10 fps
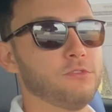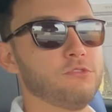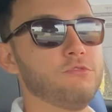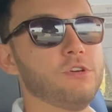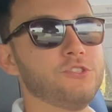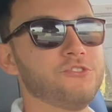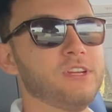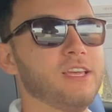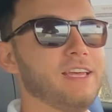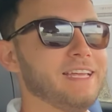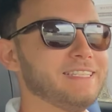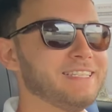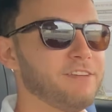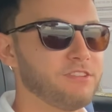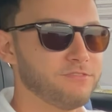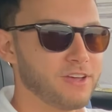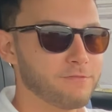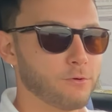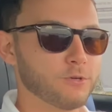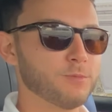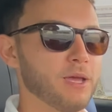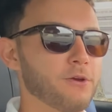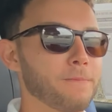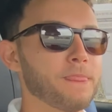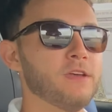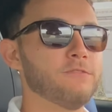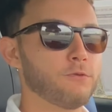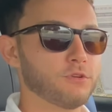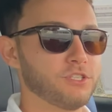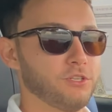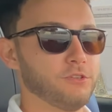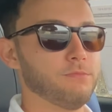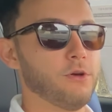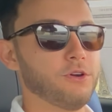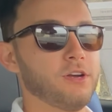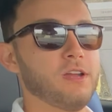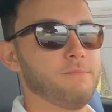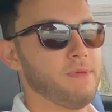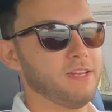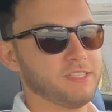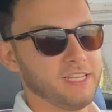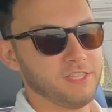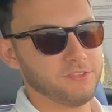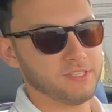275 horsepower 4-cylinder motor made into either the